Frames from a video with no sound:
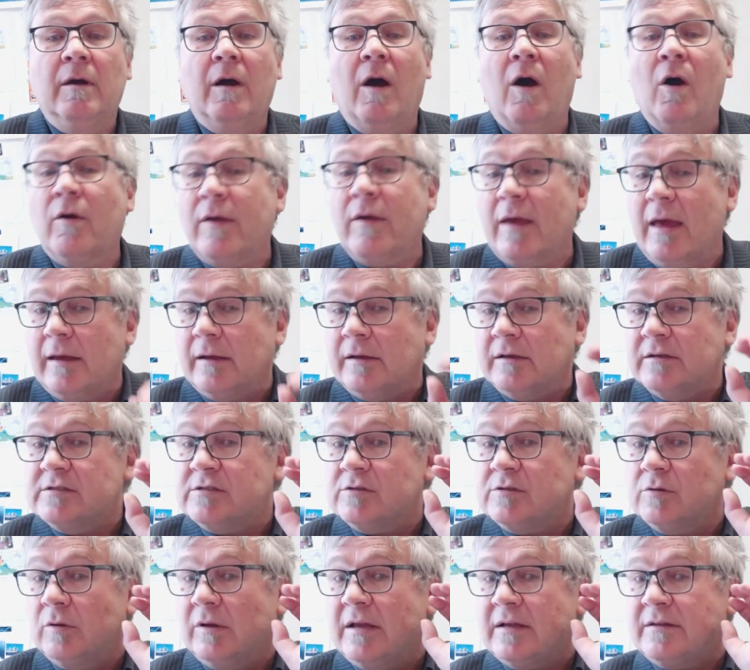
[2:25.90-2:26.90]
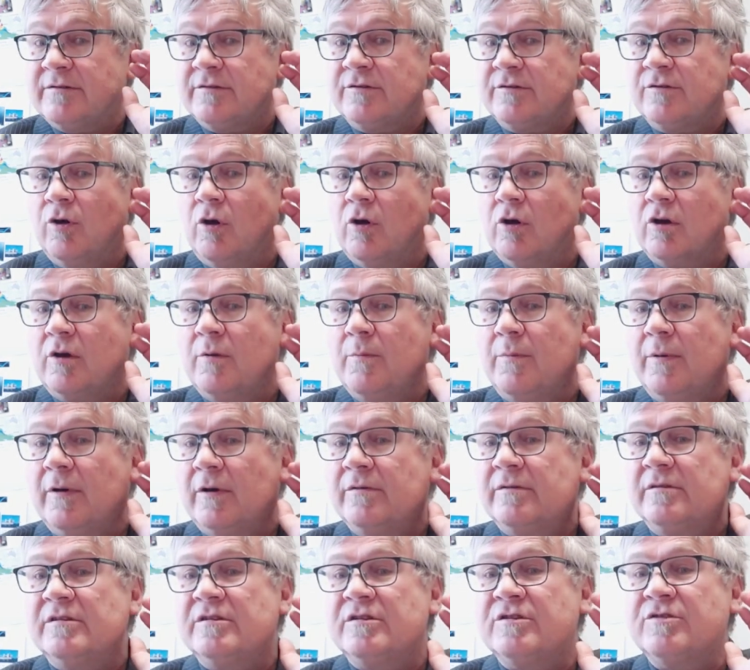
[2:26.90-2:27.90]
Okay, so let's talk
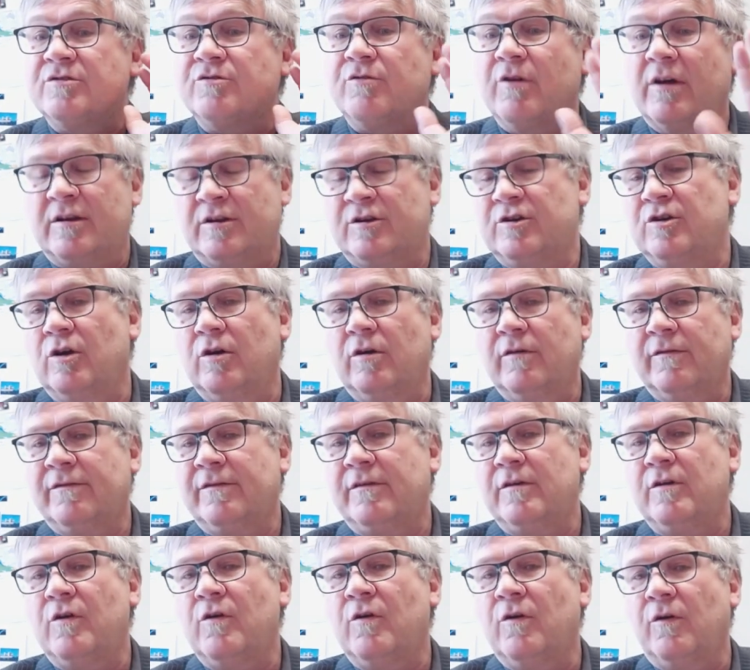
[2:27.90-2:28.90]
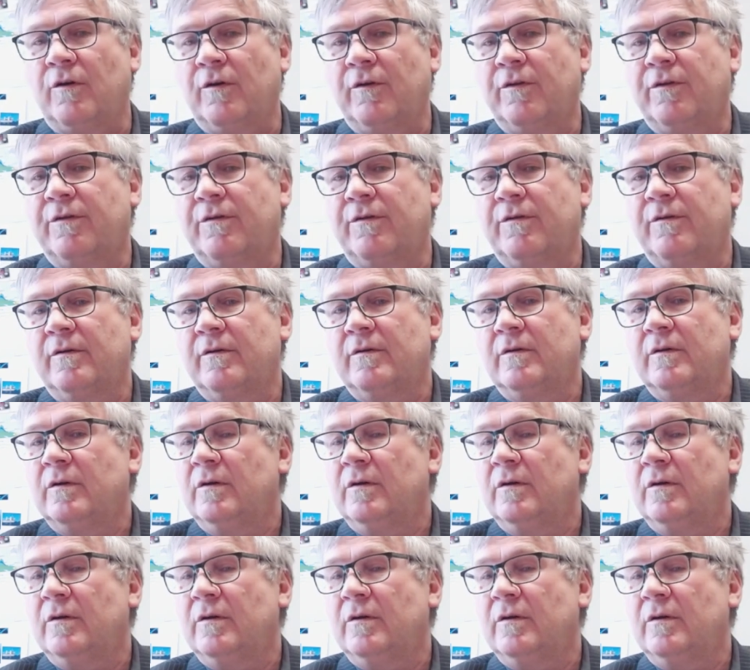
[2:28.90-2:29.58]
about the structure of the Earth.